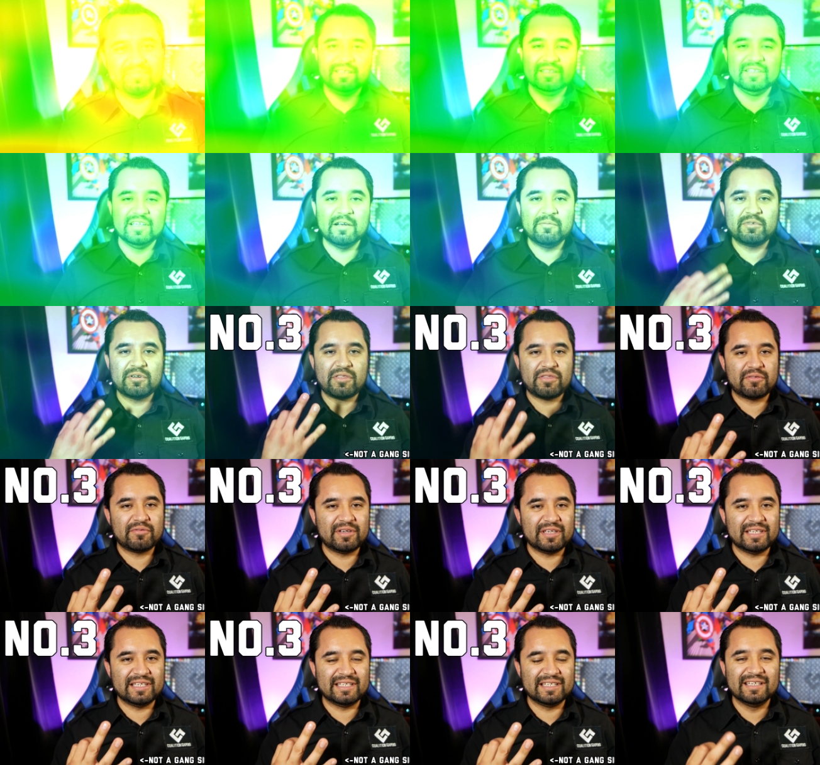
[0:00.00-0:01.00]
Number
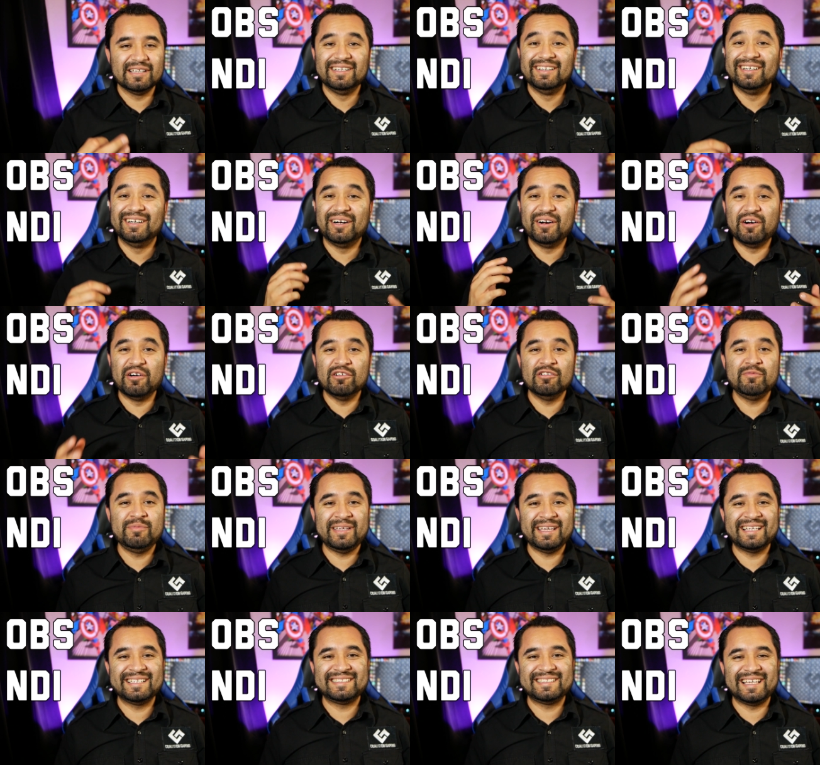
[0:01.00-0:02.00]
3,
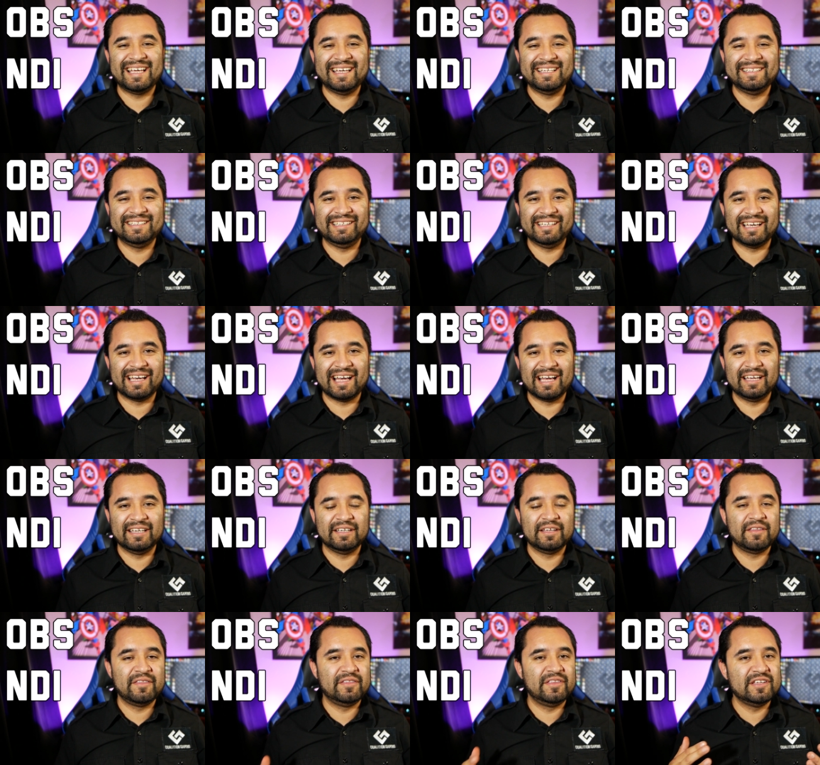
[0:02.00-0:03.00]
OBS
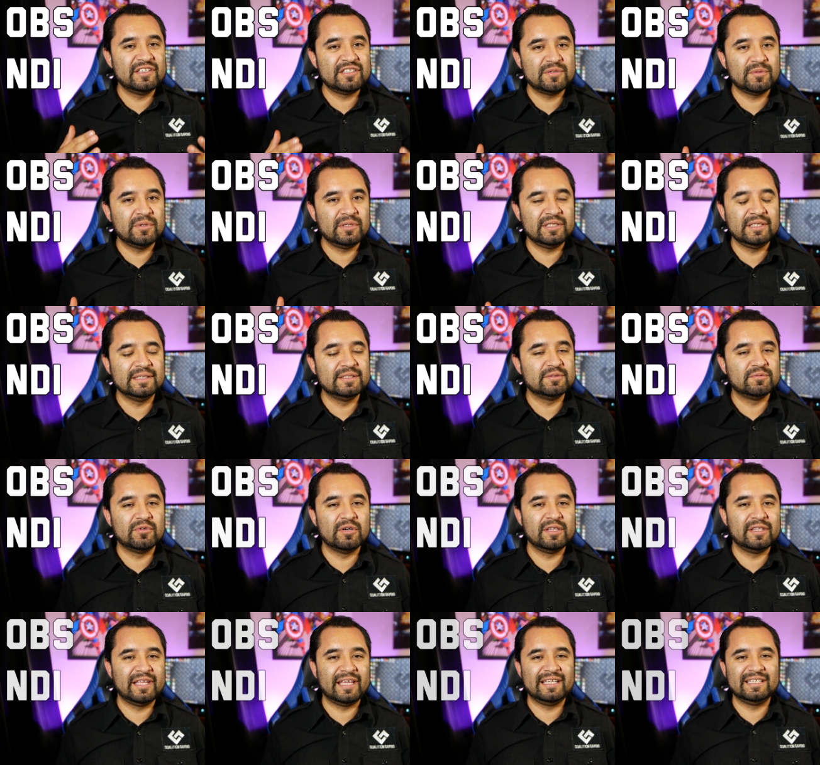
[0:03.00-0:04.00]
NDI. This one is
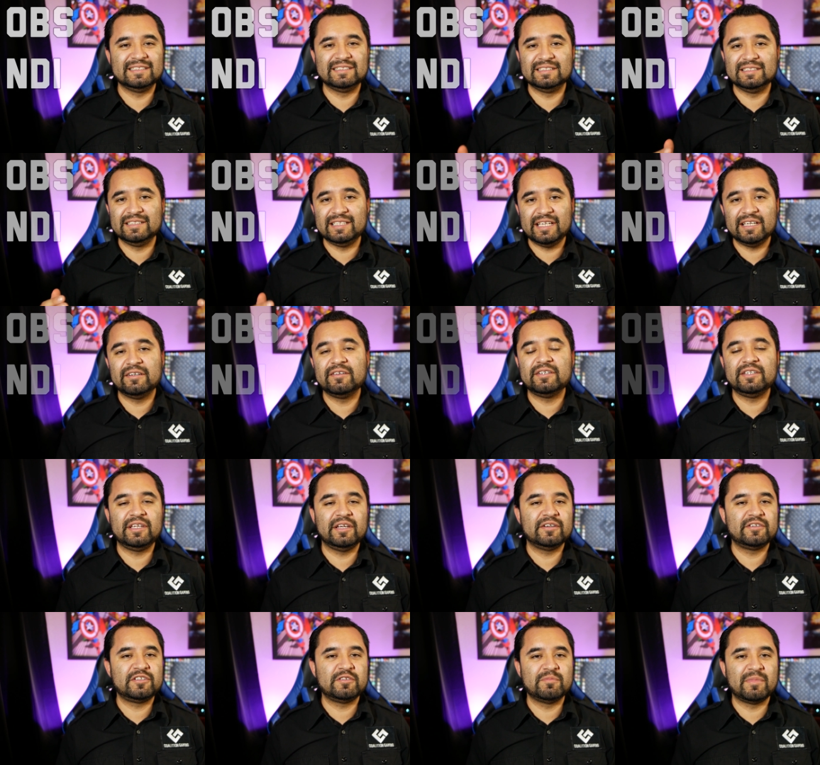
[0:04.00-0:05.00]
one that is near and
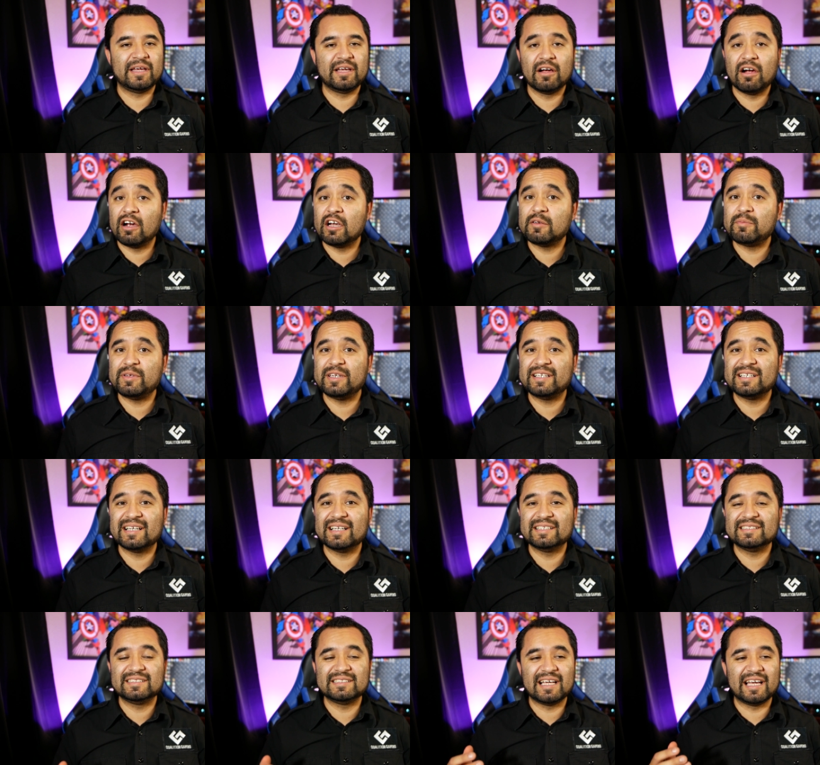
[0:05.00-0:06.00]
dear to my heart
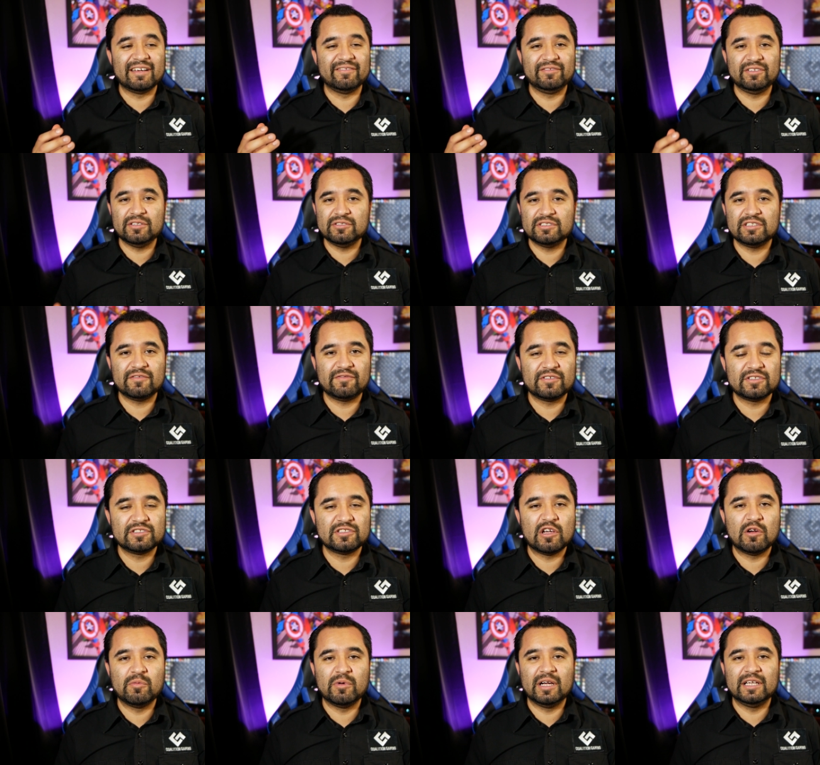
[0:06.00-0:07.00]
because I've used it for
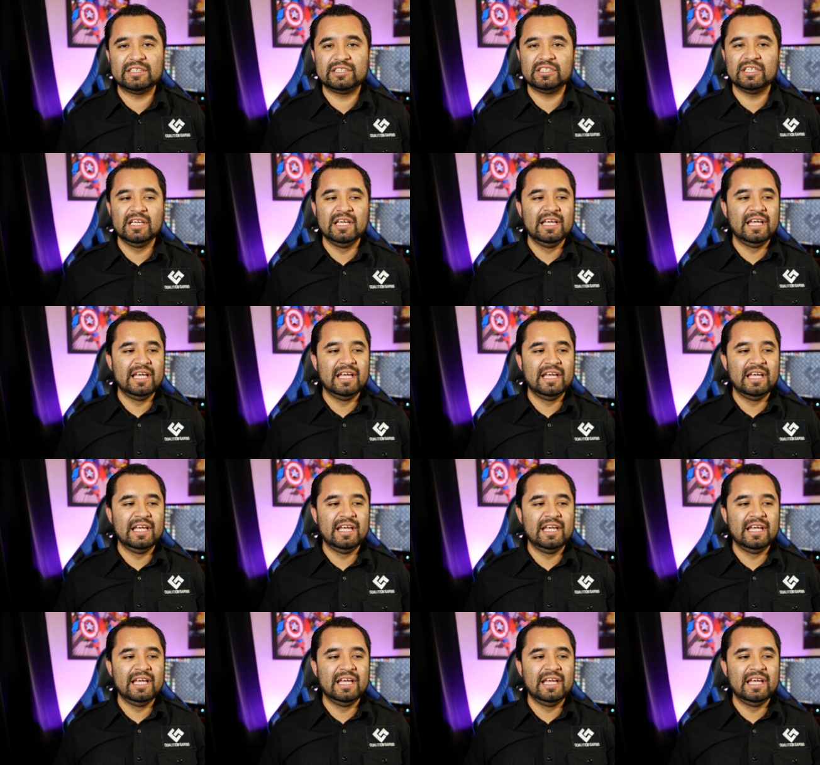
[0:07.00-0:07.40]
so much